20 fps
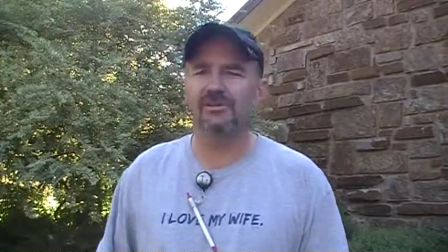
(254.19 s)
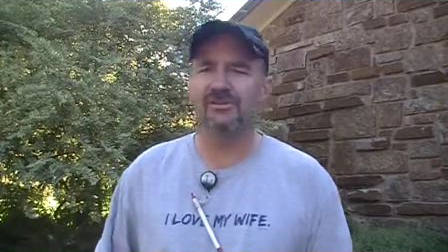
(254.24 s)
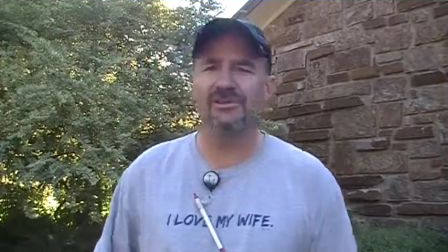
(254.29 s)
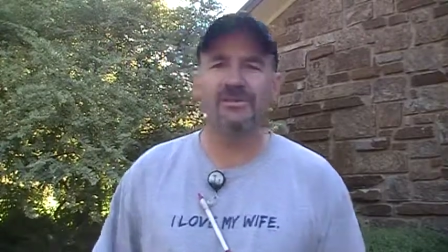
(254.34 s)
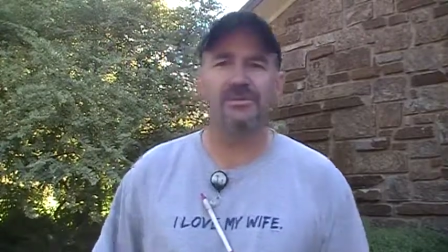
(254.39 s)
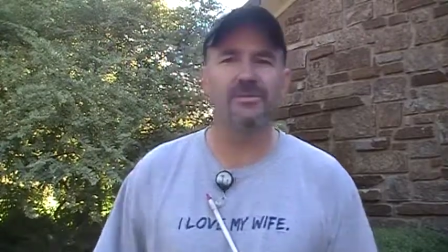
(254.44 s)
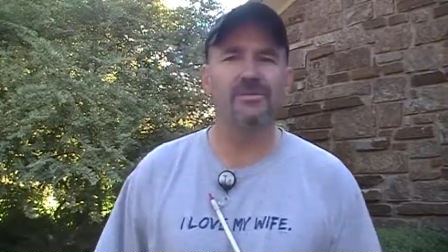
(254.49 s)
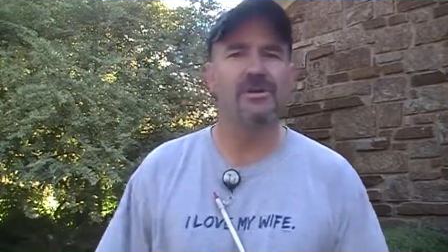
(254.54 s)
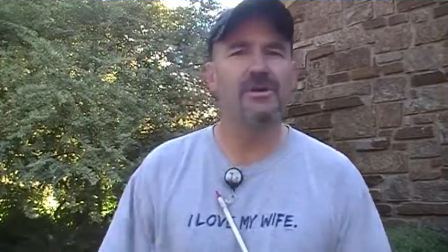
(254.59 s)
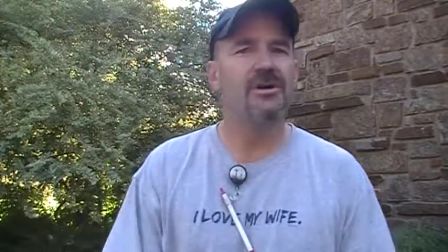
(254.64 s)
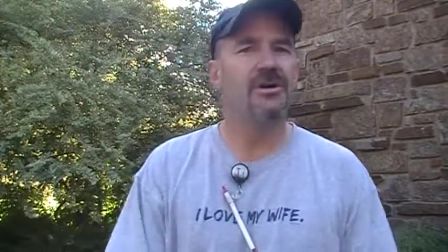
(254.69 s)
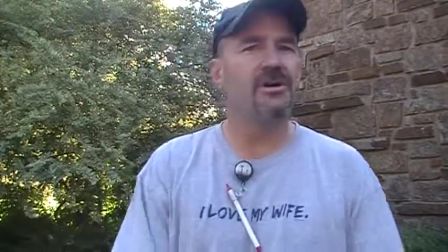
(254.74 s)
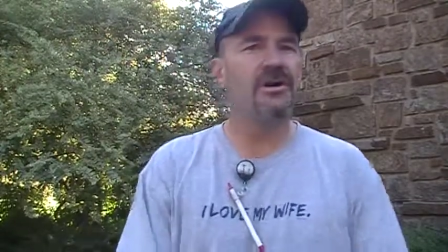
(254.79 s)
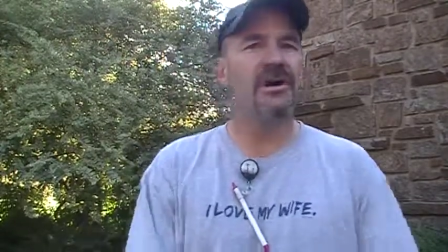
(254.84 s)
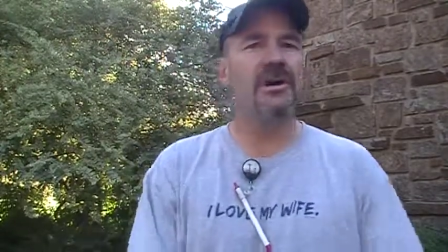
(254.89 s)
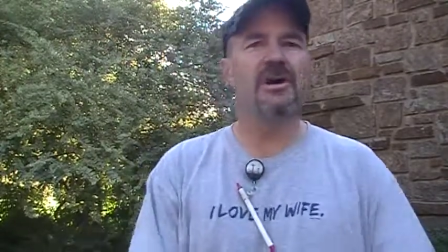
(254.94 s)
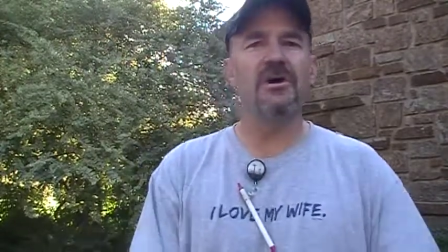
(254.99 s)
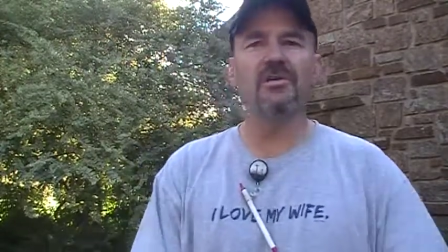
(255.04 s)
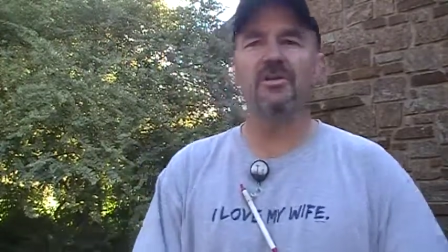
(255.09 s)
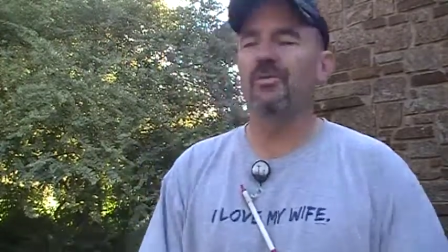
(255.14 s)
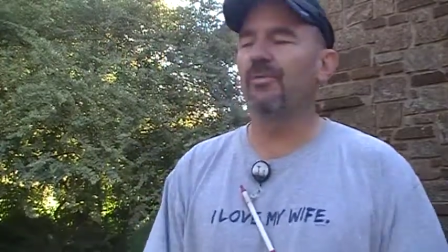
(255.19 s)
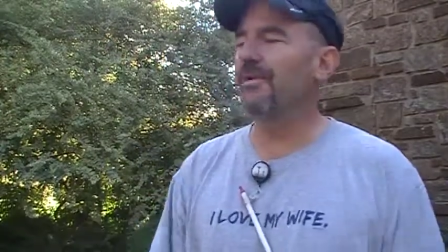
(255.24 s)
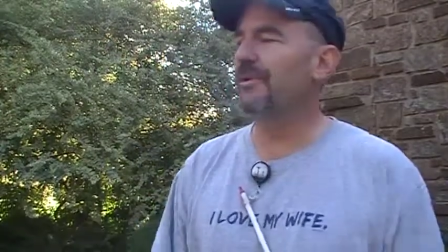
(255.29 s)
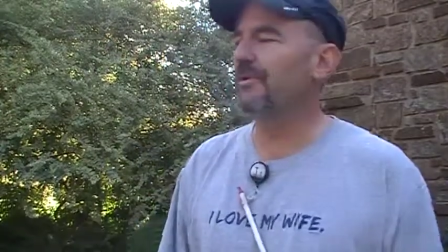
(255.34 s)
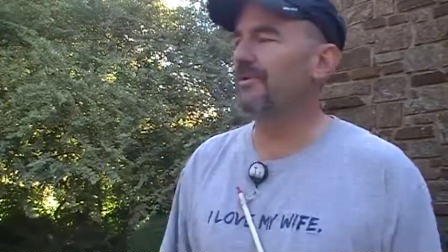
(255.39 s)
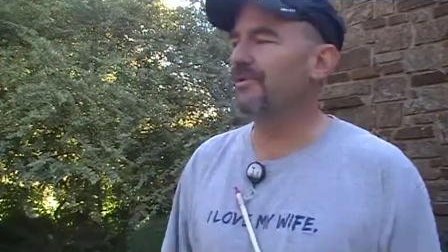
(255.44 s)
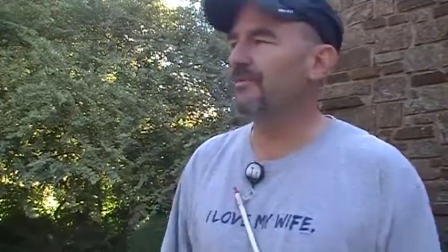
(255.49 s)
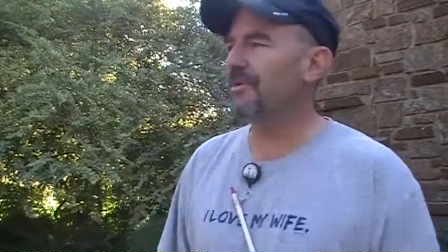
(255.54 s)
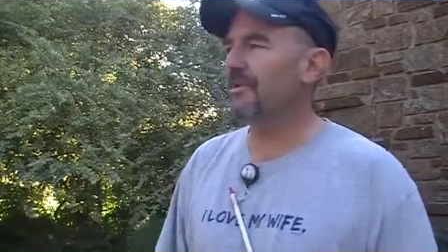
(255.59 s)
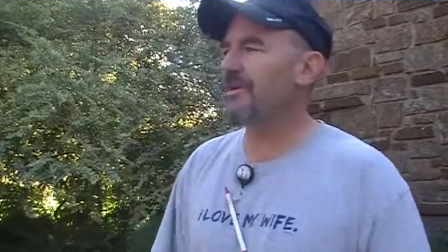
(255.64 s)
So all the
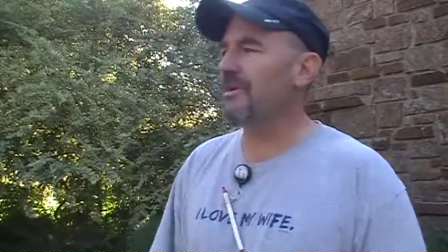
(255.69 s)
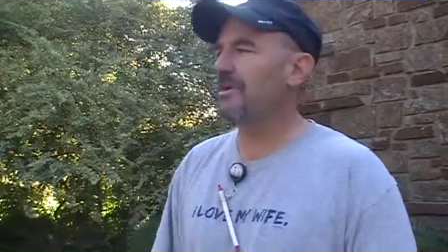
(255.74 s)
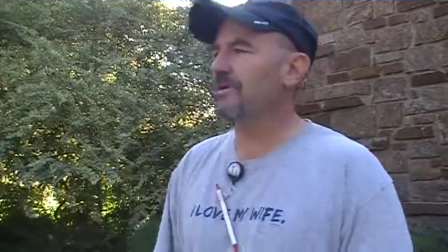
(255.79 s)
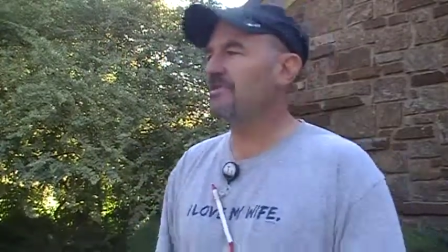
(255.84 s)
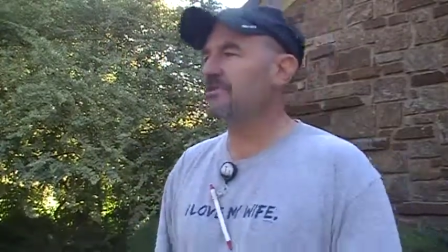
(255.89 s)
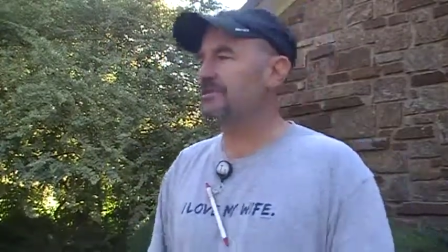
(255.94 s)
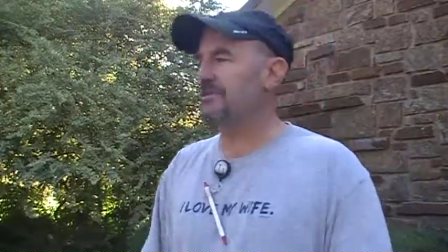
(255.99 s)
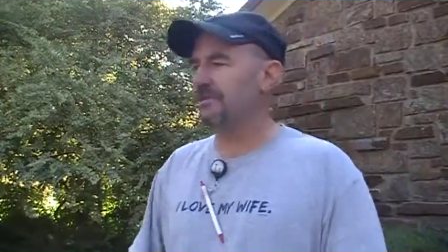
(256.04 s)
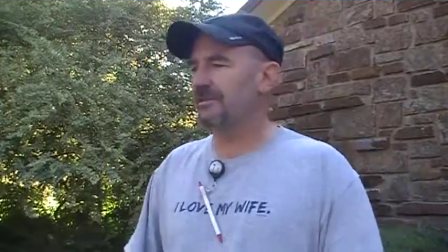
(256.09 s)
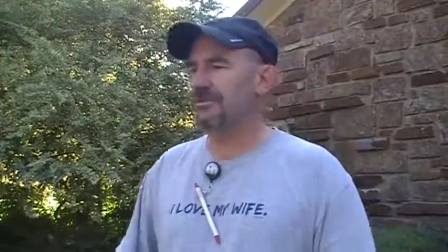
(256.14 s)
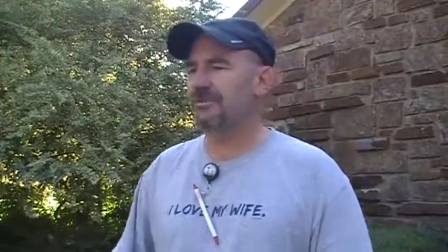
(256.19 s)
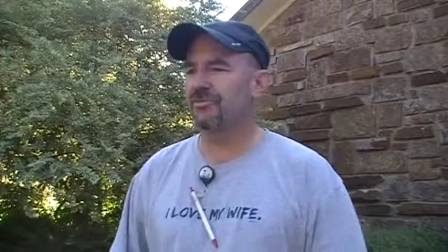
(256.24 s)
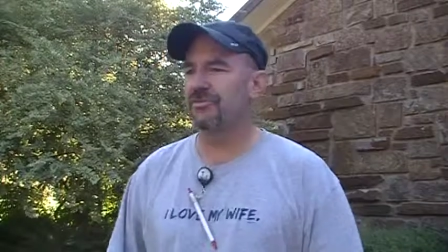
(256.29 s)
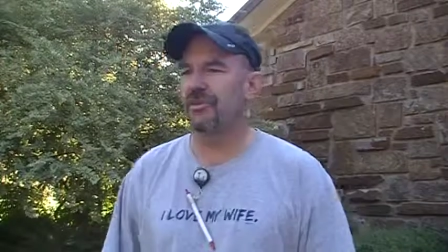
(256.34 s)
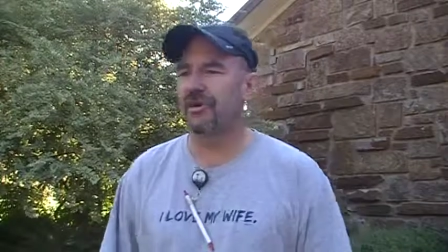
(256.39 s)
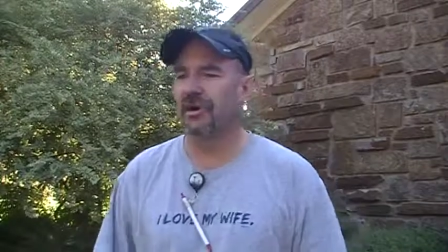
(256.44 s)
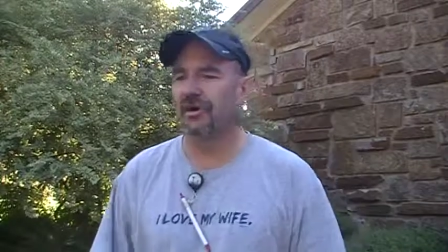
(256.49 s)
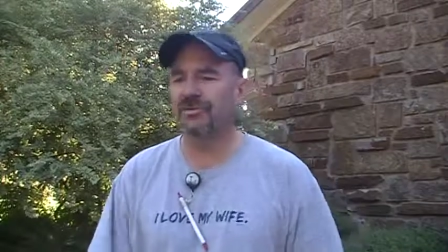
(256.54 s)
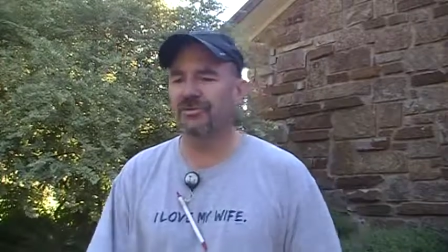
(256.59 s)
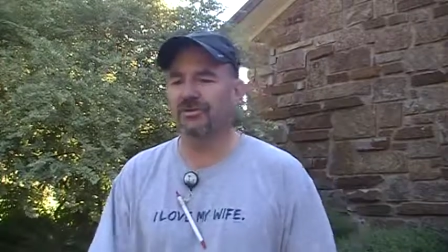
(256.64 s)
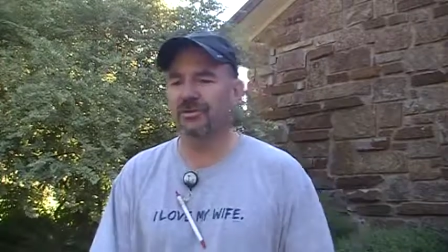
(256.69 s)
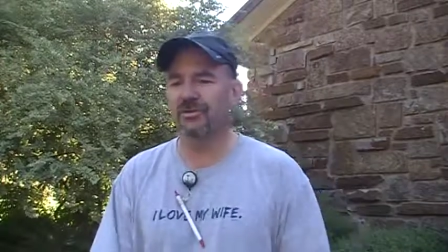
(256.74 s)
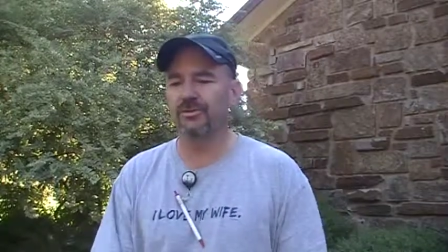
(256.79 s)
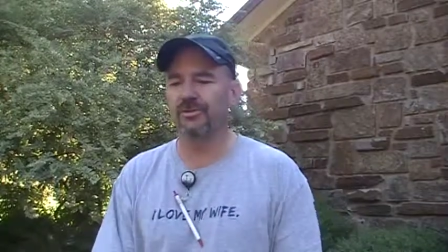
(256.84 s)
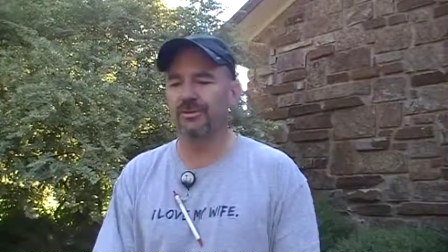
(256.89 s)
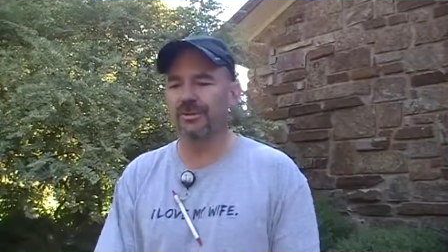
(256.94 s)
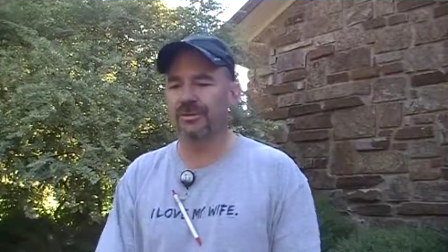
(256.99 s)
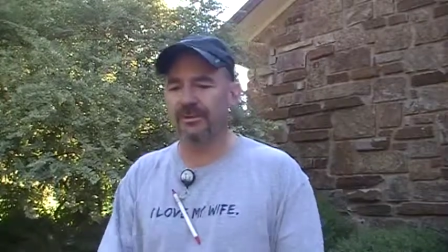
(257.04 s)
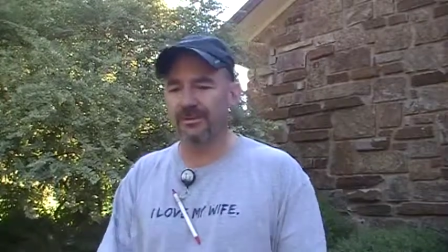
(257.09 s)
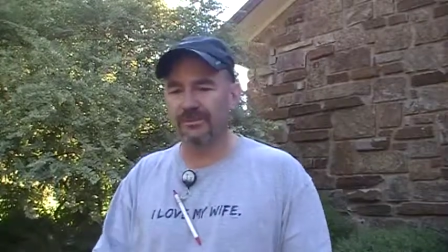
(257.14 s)
women were constantly drawn
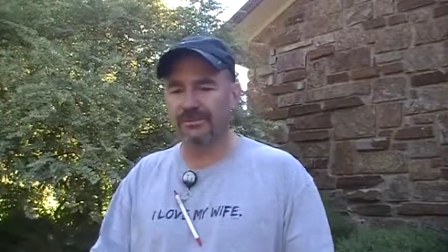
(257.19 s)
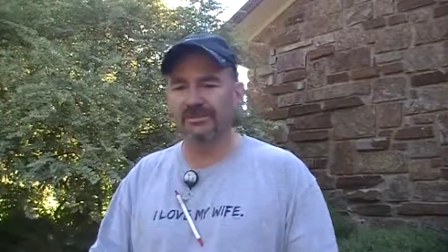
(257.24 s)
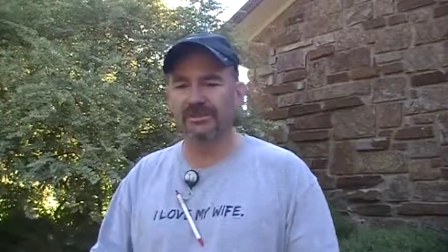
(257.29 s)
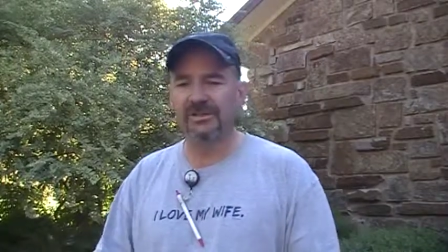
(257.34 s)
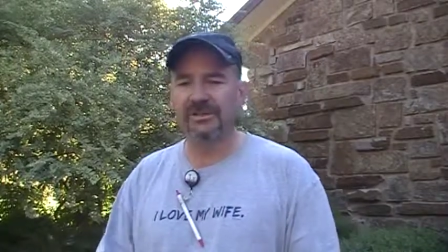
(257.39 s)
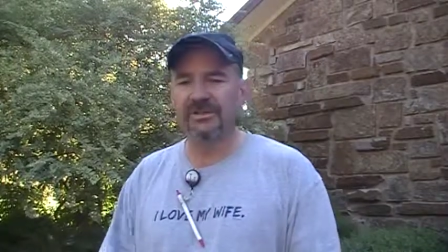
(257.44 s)
to him.